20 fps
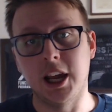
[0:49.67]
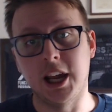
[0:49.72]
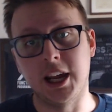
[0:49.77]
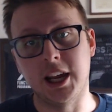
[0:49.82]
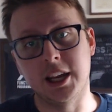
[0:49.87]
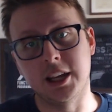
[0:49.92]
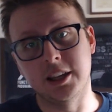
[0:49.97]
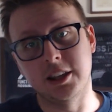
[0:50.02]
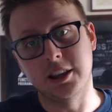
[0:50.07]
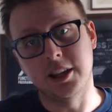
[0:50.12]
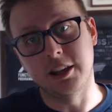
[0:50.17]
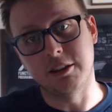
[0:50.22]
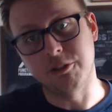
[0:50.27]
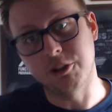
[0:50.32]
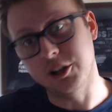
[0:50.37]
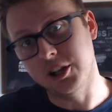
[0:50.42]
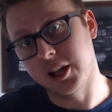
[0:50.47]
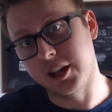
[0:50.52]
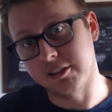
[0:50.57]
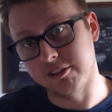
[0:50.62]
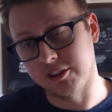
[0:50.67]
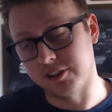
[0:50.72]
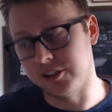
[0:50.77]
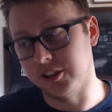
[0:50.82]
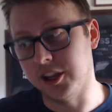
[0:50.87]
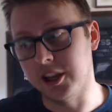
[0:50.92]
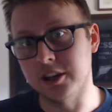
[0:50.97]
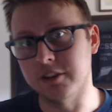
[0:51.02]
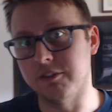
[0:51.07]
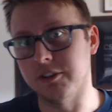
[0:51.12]
And they realize at
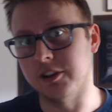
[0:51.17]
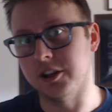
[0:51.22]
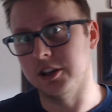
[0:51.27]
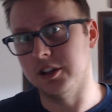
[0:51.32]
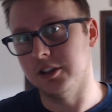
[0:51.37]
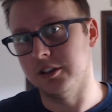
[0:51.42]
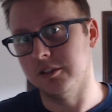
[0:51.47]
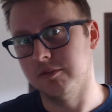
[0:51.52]
the end of it,